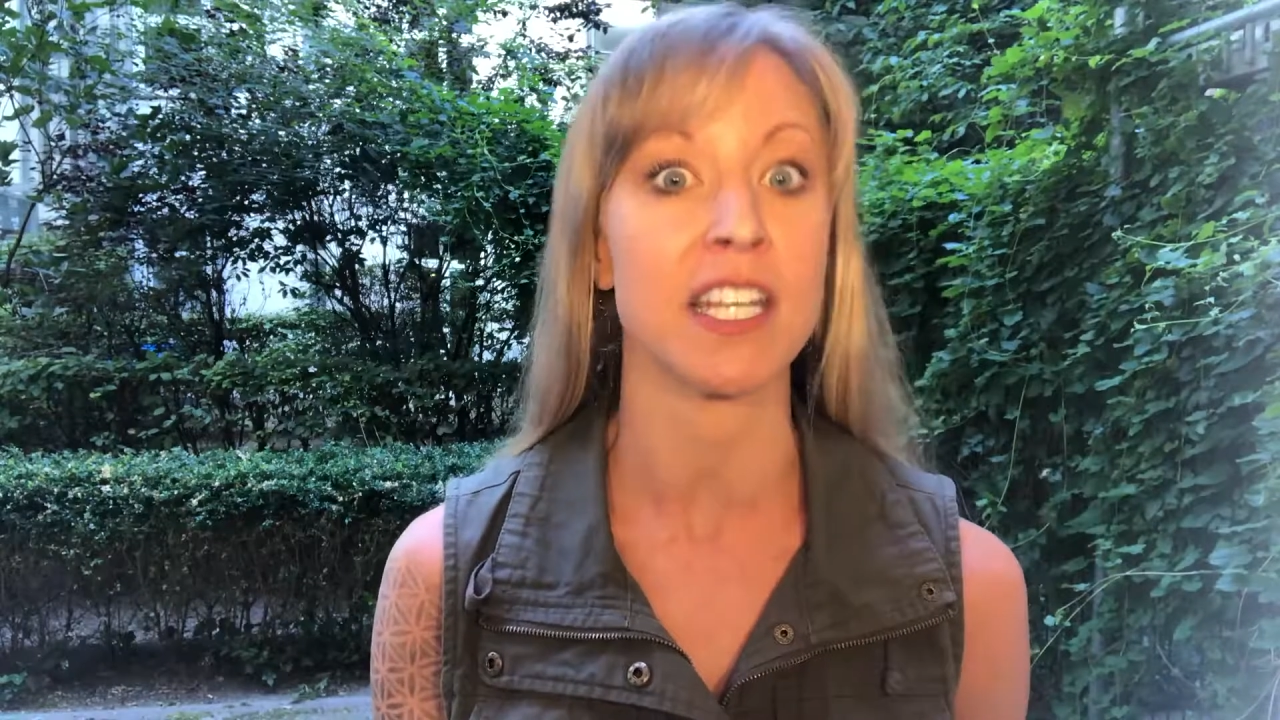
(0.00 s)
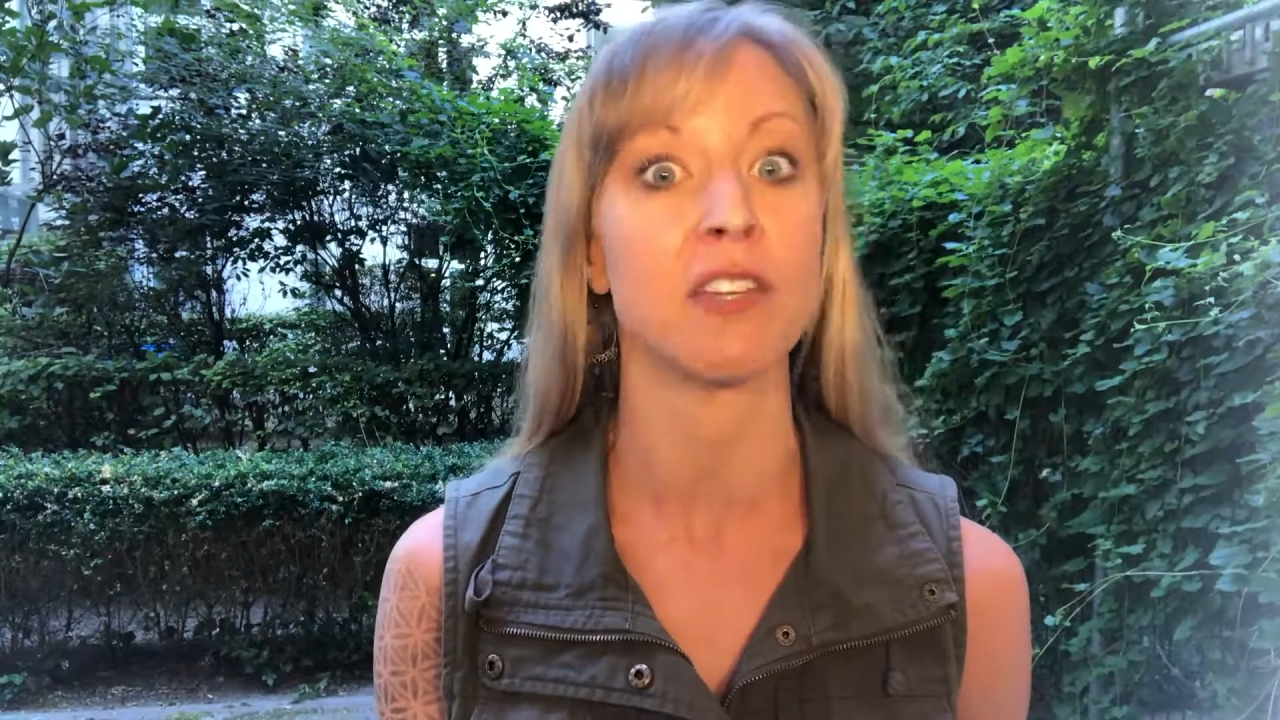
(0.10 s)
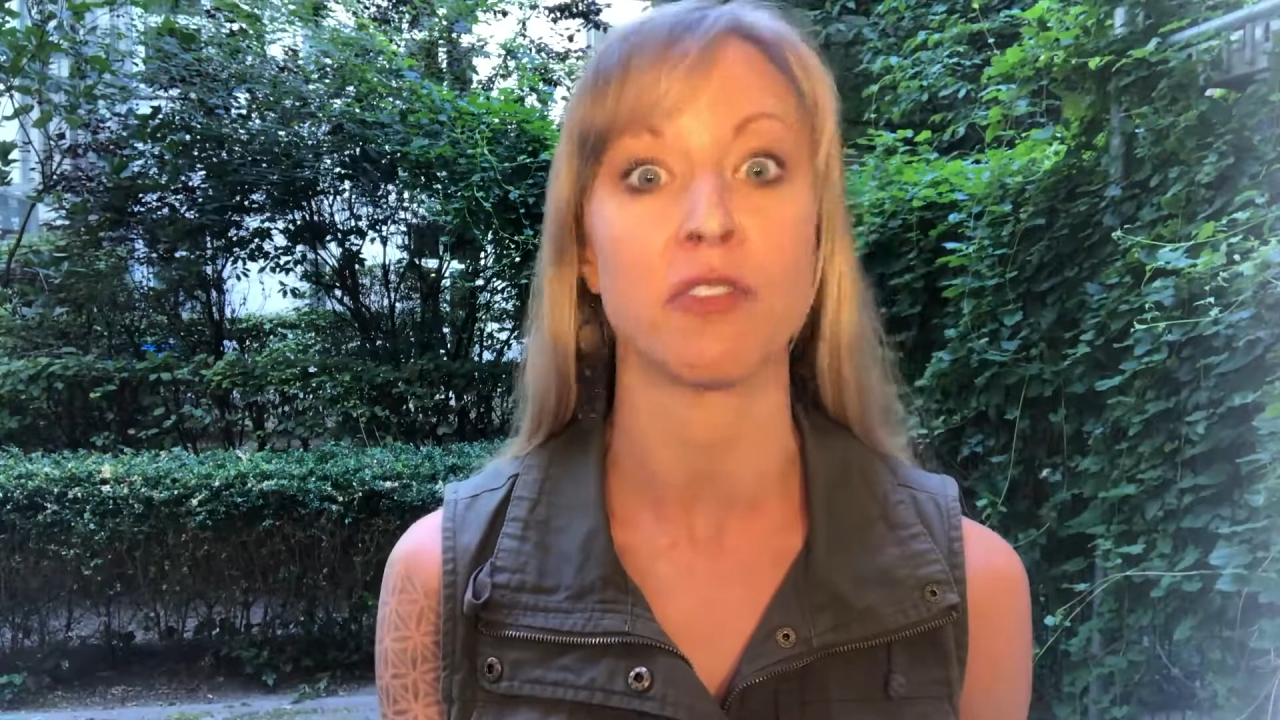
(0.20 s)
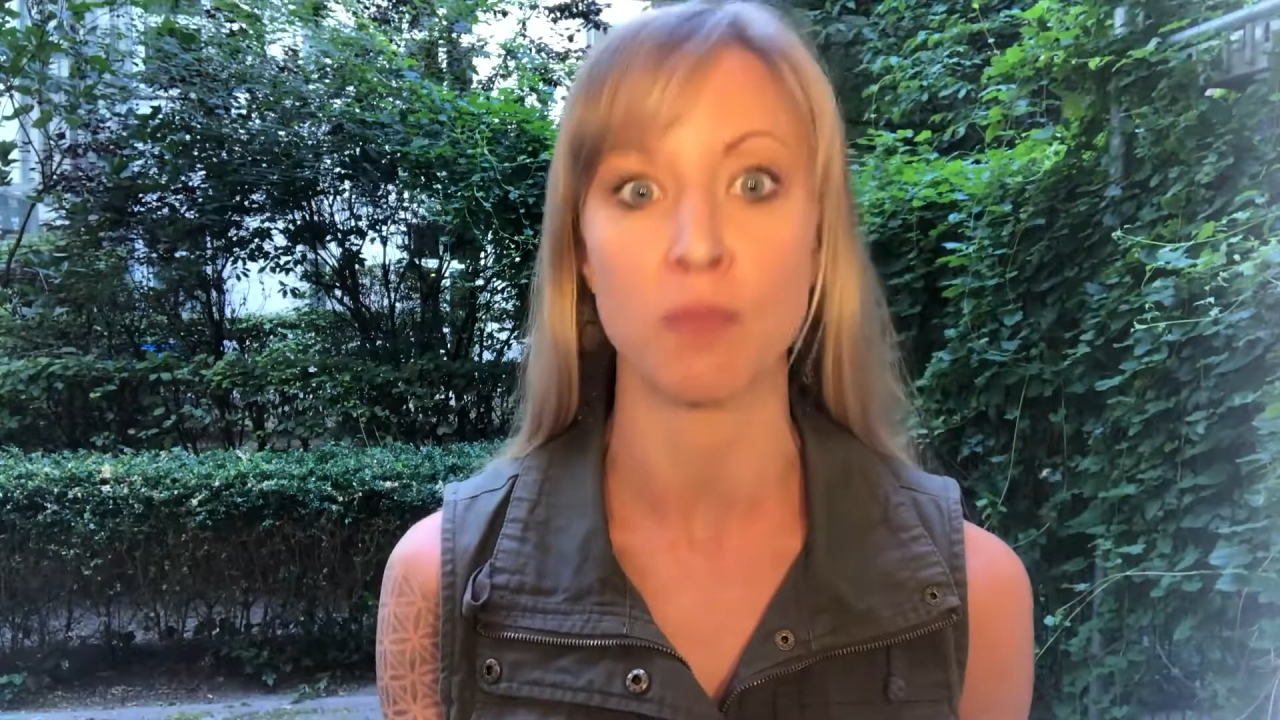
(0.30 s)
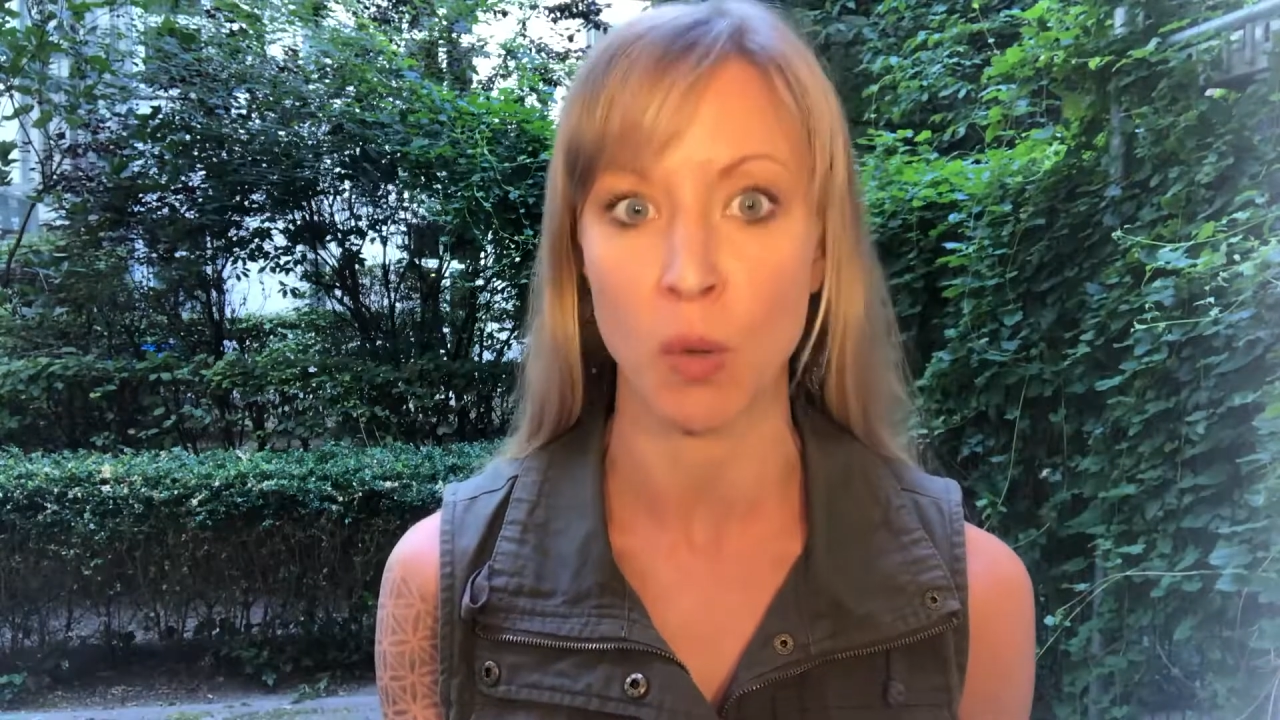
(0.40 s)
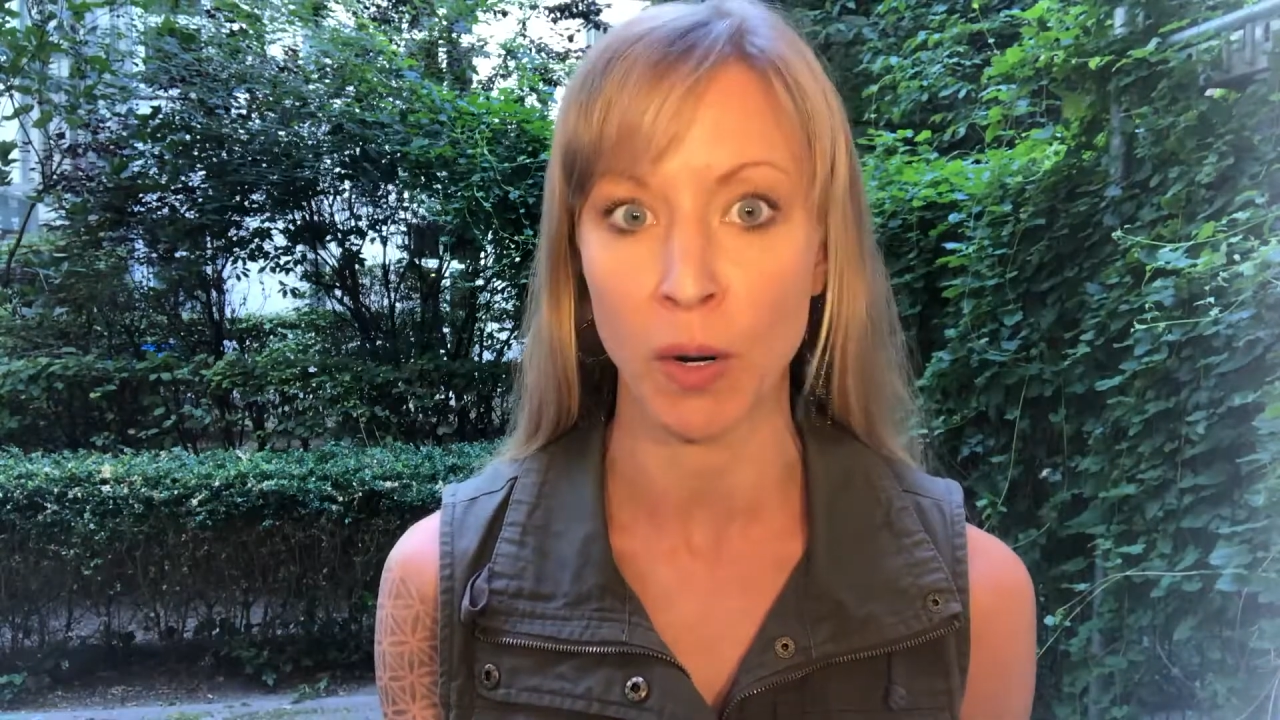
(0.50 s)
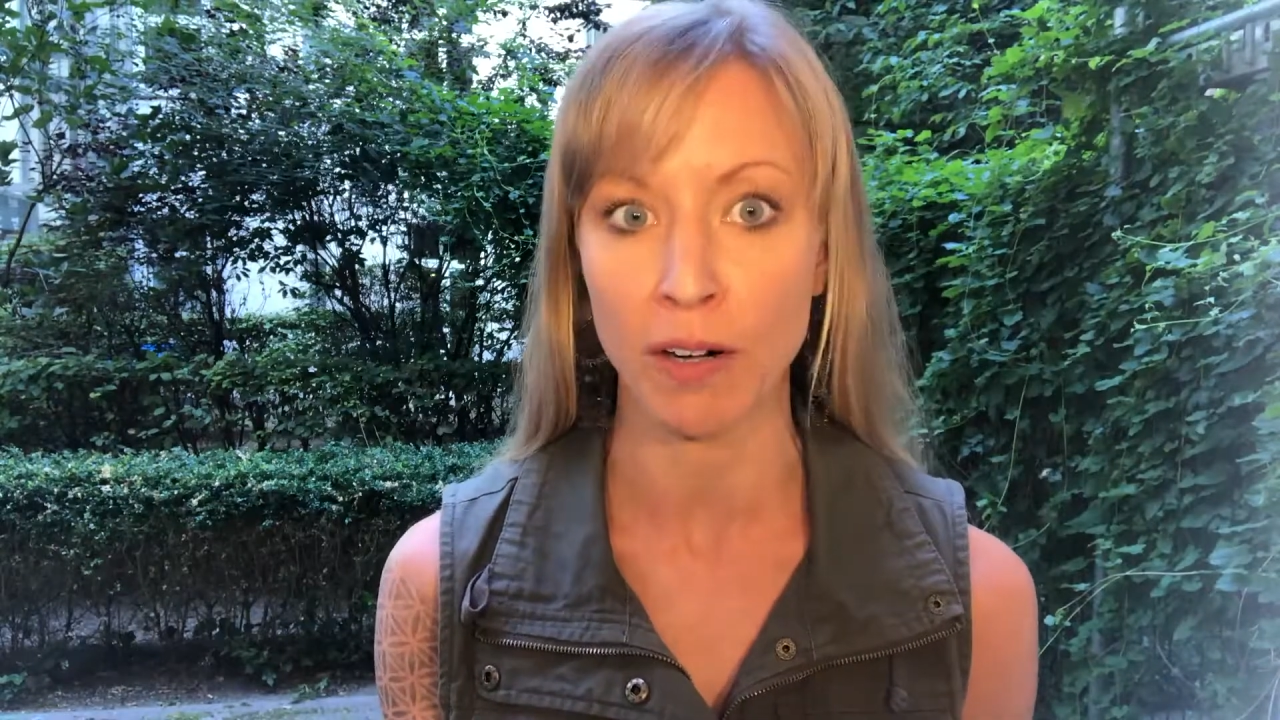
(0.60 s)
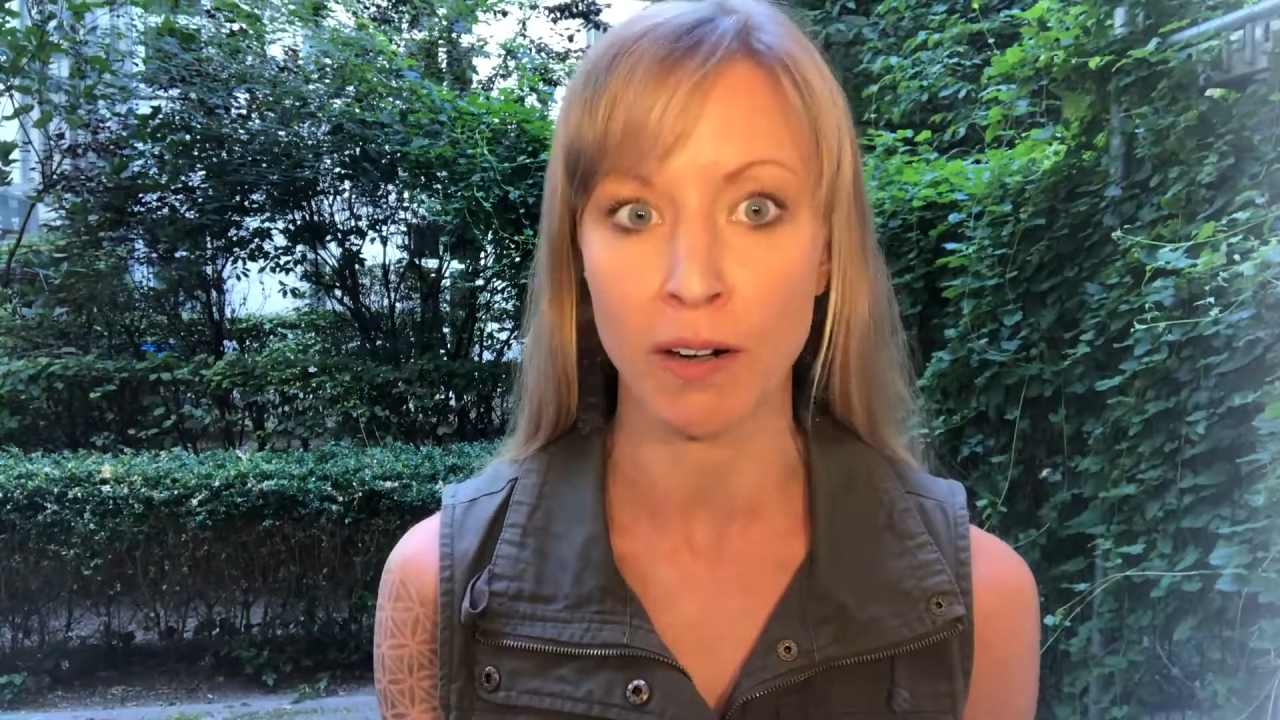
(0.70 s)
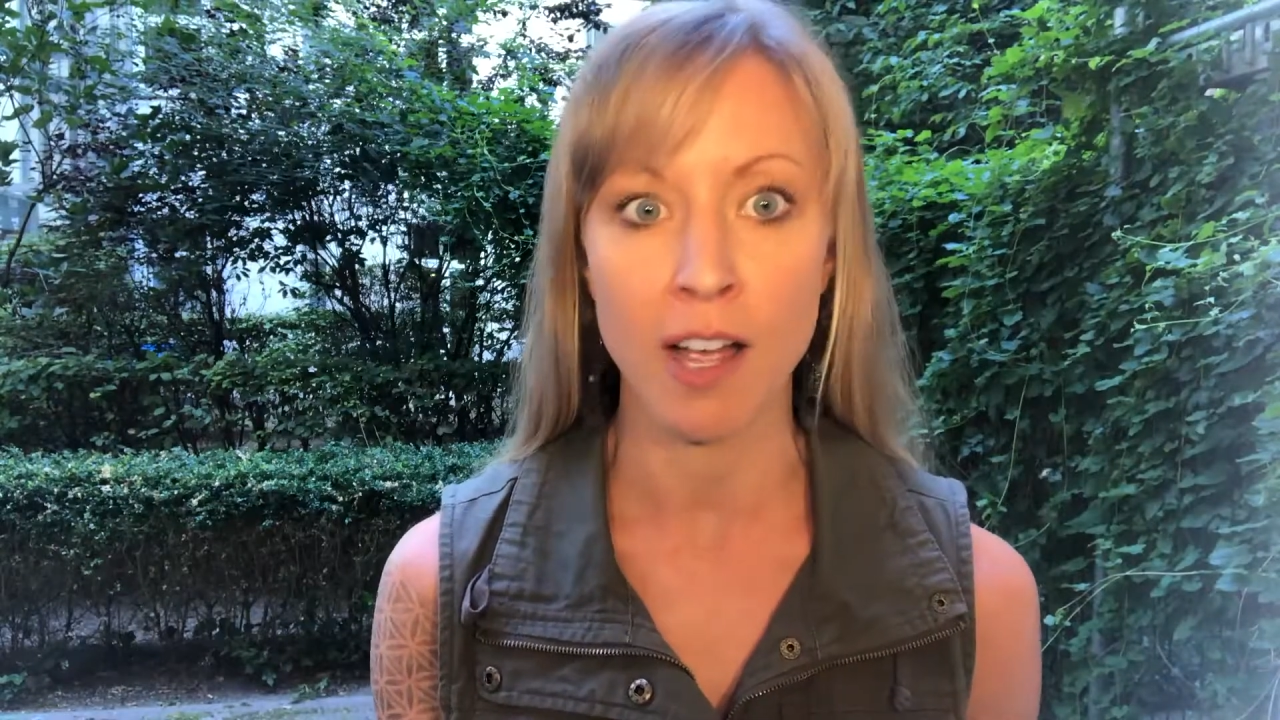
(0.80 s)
even more,